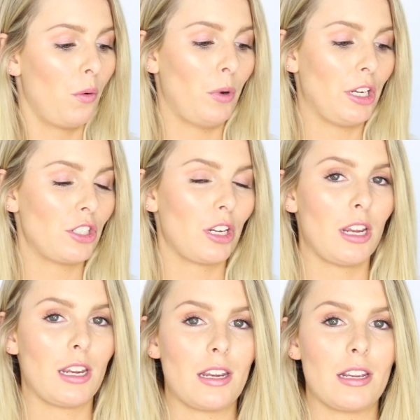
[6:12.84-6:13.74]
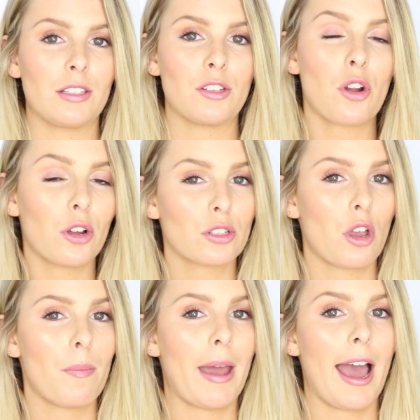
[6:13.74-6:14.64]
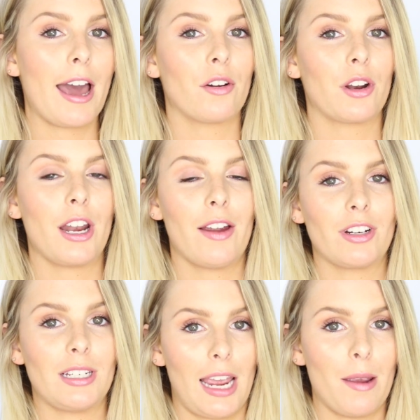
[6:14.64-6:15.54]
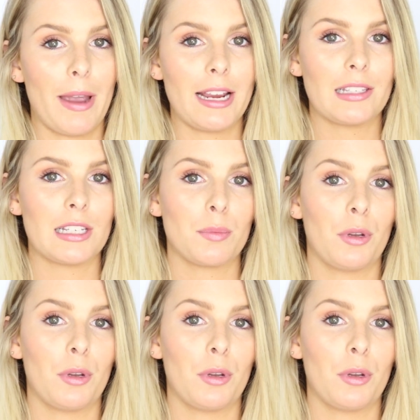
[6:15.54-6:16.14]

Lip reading: which is not so bad on an everyday basis.